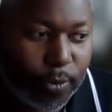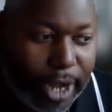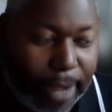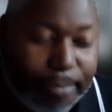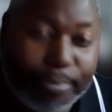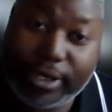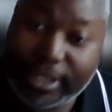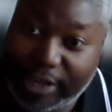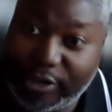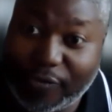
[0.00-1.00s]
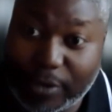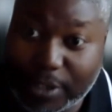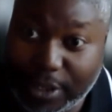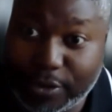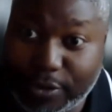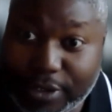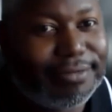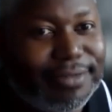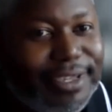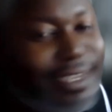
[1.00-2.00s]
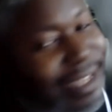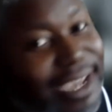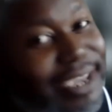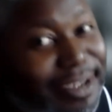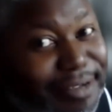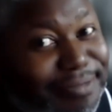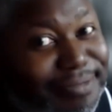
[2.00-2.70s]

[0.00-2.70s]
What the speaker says: When I booked Daniel's first load, he didn't like it.